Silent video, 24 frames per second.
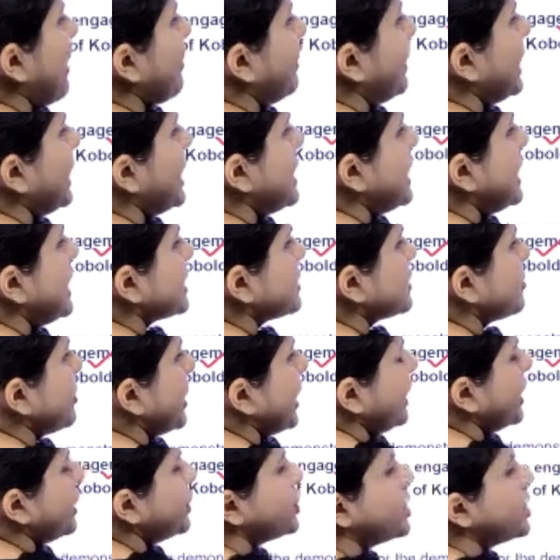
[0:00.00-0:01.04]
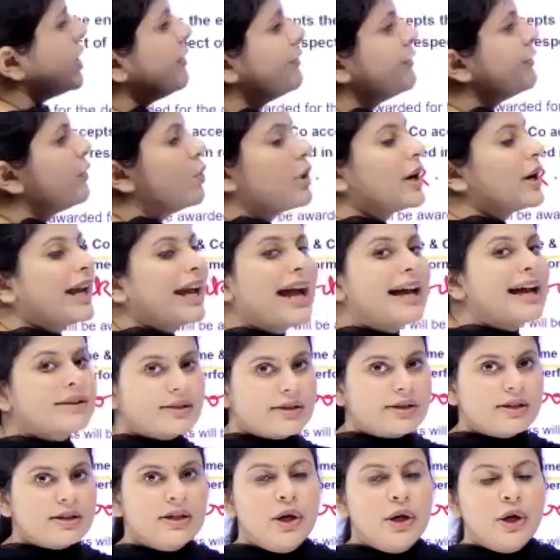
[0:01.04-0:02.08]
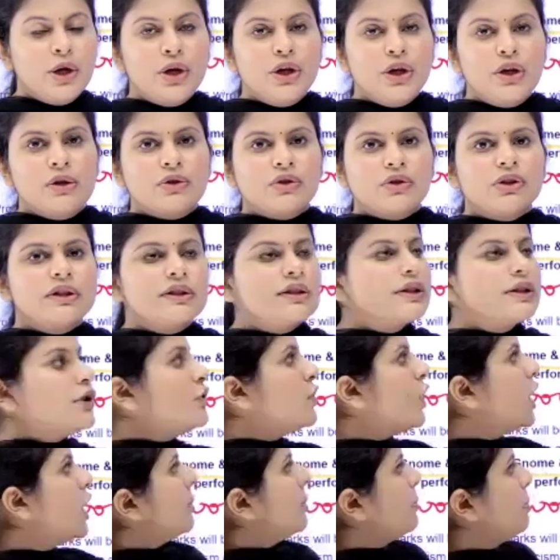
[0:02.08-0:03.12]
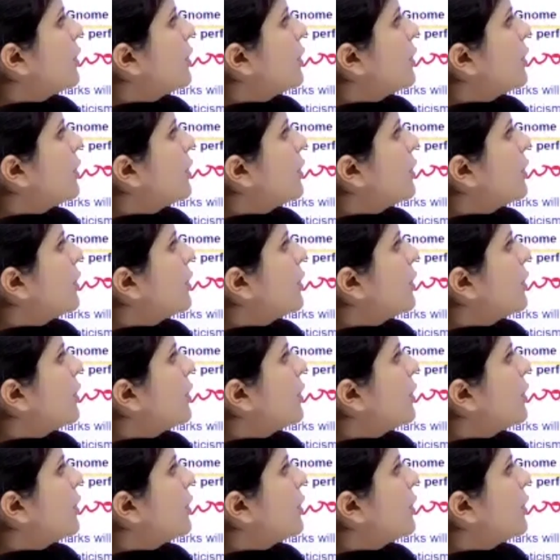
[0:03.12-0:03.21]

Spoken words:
capital expenditure forecast. So this is not